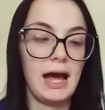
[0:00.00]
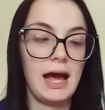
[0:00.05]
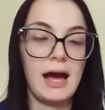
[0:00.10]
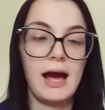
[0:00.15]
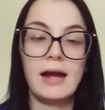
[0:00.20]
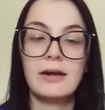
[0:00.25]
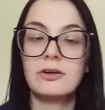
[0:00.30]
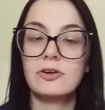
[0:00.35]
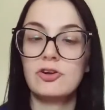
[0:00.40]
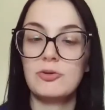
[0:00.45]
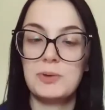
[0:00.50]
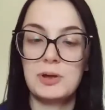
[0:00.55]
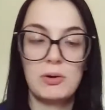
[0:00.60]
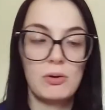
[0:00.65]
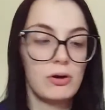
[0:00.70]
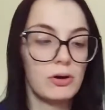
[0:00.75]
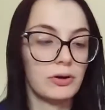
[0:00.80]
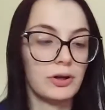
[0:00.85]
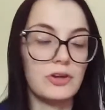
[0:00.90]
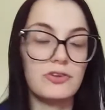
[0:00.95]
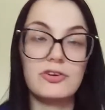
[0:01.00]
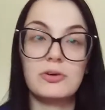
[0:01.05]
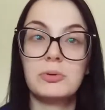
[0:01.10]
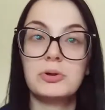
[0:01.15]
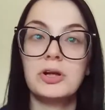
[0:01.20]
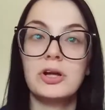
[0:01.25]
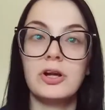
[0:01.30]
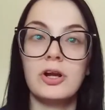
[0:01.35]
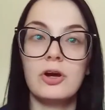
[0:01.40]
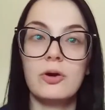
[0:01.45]
And to be quite honest, I
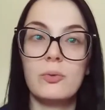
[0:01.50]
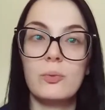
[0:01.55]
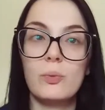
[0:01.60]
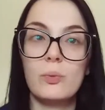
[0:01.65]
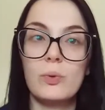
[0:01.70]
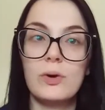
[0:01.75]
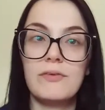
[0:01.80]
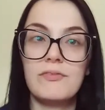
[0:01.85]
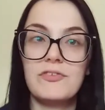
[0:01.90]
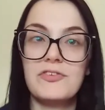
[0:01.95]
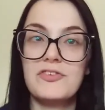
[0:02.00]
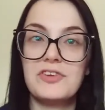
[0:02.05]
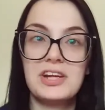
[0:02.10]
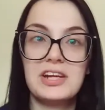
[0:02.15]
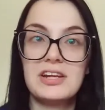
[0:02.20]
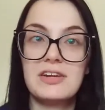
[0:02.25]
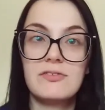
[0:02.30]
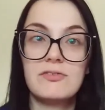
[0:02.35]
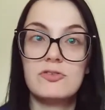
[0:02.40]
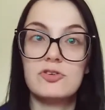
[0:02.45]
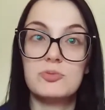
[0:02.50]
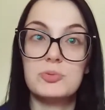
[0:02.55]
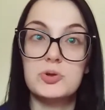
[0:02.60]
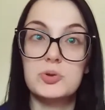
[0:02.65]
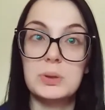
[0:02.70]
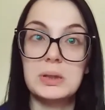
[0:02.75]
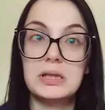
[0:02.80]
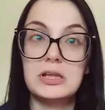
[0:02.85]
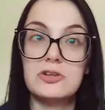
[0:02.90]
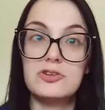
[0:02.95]
want to know if there's any difference
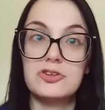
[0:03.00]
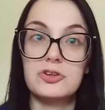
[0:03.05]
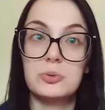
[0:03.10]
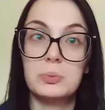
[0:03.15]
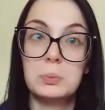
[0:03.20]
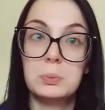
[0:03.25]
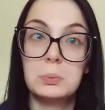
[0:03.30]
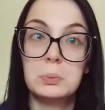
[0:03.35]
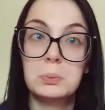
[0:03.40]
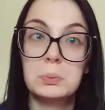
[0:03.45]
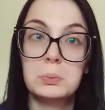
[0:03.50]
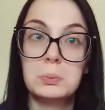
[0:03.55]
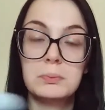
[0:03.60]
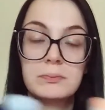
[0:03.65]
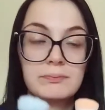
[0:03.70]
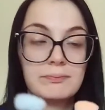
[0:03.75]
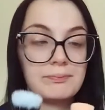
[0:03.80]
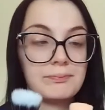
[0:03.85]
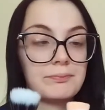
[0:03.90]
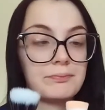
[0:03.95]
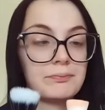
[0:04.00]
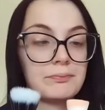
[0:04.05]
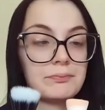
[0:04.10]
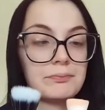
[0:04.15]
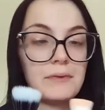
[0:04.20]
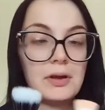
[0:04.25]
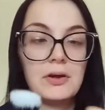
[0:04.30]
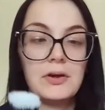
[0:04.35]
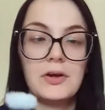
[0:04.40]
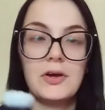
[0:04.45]
between the two.
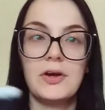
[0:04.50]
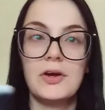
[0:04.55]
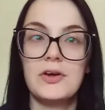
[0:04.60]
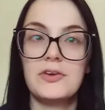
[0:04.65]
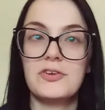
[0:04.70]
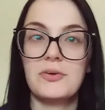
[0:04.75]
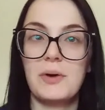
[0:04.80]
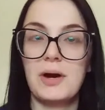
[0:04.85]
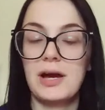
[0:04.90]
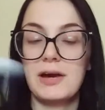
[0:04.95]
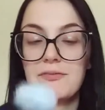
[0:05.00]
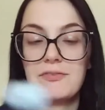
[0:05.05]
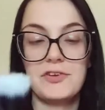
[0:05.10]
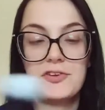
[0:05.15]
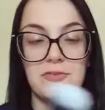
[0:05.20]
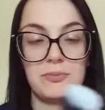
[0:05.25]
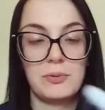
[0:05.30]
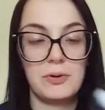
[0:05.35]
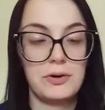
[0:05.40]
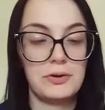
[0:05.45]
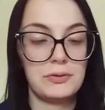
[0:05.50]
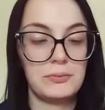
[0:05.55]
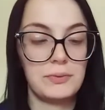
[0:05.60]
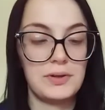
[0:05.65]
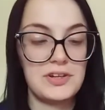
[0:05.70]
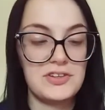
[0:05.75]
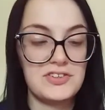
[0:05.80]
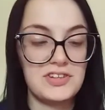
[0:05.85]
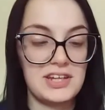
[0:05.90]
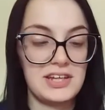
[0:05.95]
So I have this one,
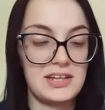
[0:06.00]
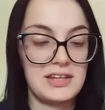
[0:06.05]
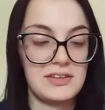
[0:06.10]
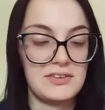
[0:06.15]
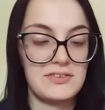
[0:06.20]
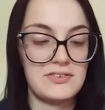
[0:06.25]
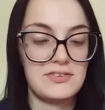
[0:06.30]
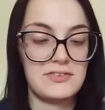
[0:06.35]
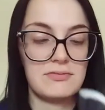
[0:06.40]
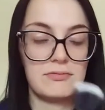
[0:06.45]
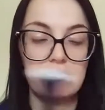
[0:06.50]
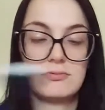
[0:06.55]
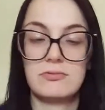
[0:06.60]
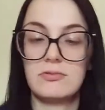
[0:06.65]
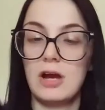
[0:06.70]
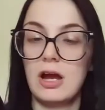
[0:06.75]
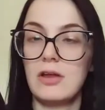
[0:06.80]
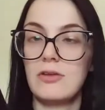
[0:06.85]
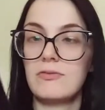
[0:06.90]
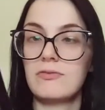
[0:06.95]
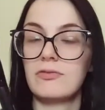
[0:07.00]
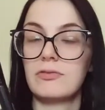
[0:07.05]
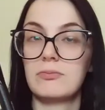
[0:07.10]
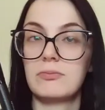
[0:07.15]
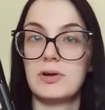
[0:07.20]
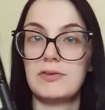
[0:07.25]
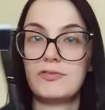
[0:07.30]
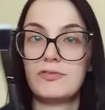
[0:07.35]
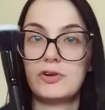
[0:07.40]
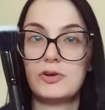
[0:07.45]
which is from
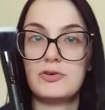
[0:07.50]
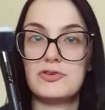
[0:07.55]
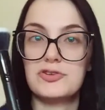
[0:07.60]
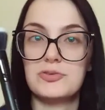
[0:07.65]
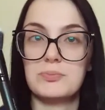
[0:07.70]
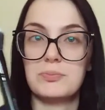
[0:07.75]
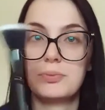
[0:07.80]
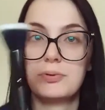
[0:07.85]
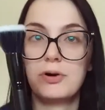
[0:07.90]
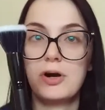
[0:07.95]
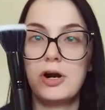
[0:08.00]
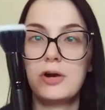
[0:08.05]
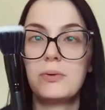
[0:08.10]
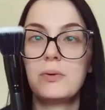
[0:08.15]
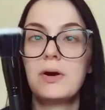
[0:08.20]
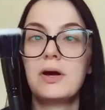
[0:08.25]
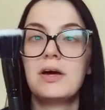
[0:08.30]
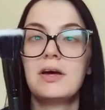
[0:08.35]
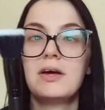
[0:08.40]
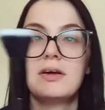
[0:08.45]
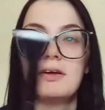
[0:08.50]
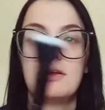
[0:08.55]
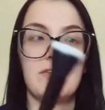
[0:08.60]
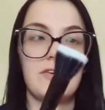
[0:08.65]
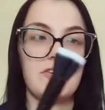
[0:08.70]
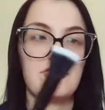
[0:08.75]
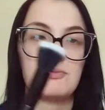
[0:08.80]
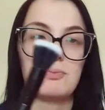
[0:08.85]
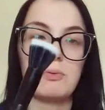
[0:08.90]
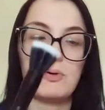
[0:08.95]
Revolution Pro.
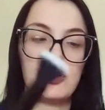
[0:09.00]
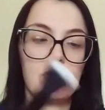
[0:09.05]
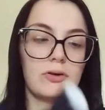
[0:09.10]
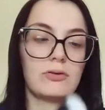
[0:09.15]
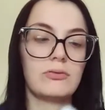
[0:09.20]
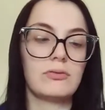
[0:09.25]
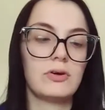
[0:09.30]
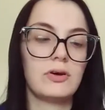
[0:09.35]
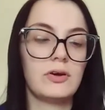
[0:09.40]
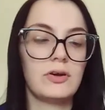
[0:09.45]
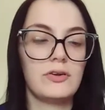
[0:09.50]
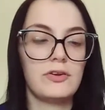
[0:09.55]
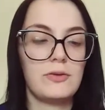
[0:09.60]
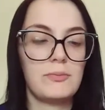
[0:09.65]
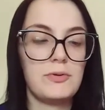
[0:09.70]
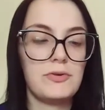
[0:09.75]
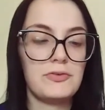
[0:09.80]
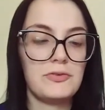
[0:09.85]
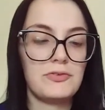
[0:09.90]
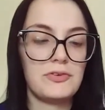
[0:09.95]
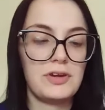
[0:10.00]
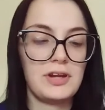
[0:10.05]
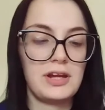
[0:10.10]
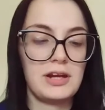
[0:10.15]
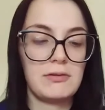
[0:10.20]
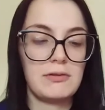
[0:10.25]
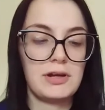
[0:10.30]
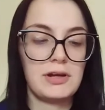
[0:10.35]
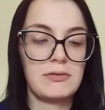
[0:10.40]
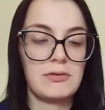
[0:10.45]
This one, the bristles on it
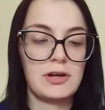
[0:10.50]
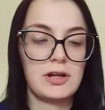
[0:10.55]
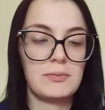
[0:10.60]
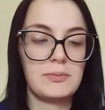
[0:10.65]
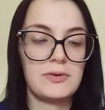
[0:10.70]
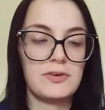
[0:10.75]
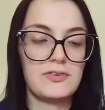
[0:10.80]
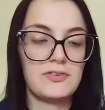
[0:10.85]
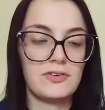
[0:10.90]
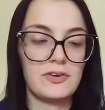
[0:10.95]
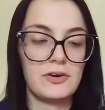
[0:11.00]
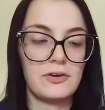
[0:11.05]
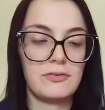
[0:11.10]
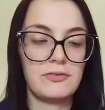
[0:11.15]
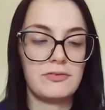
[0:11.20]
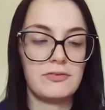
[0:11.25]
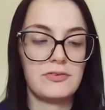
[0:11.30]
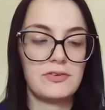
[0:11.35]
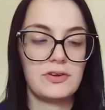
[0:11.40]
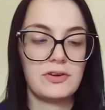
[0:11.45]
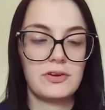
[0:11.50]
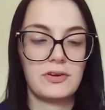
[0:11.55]
are incredibly soft